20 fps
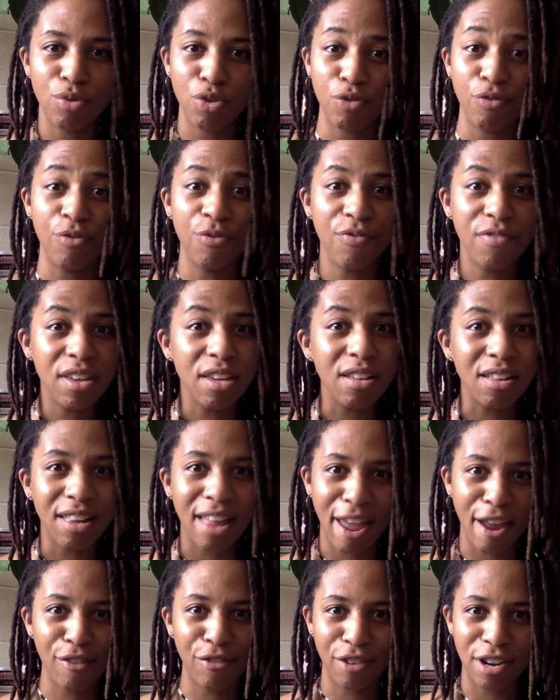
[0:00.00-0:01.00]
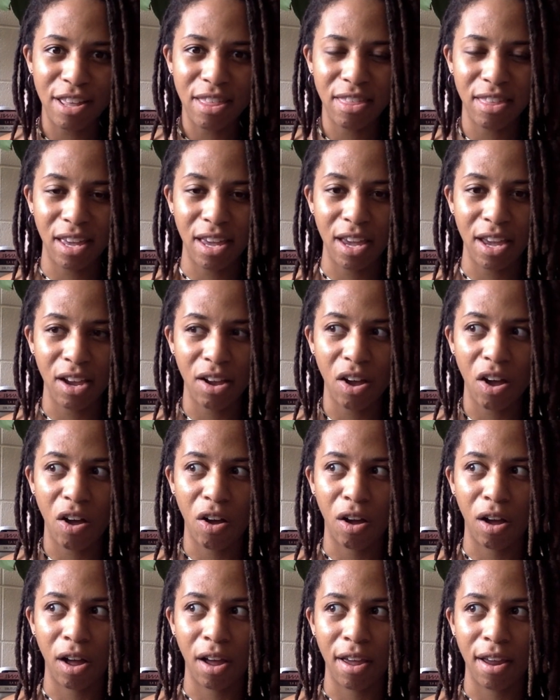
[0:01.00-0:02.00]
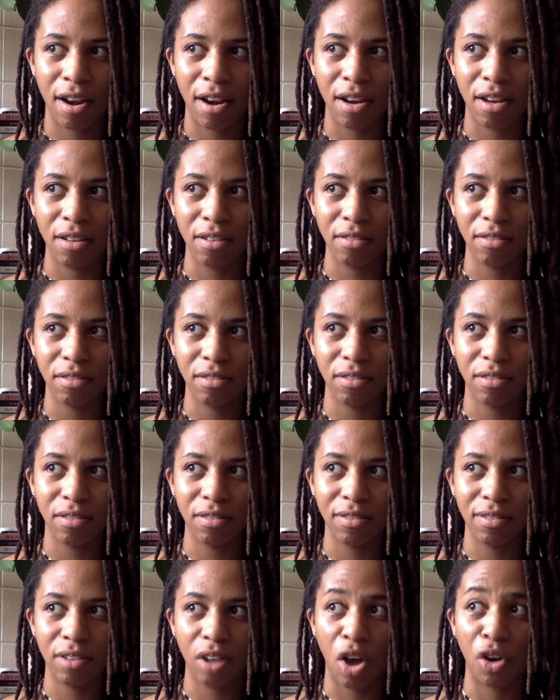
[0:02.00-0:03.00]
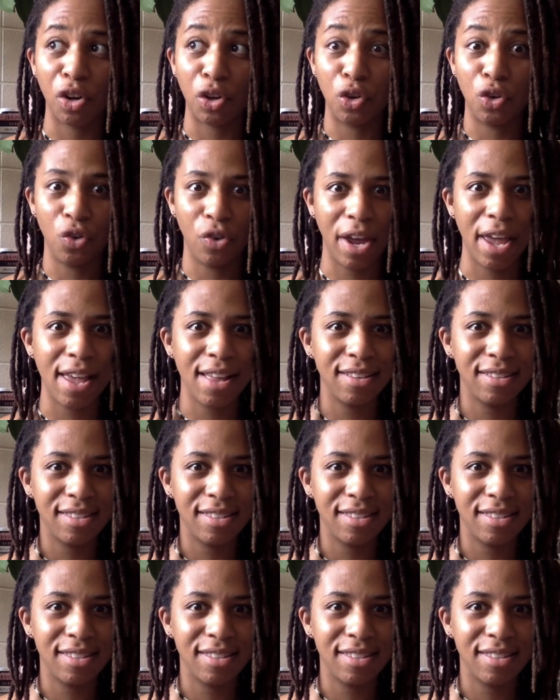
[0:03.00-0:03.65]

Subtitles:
feel everything on a grand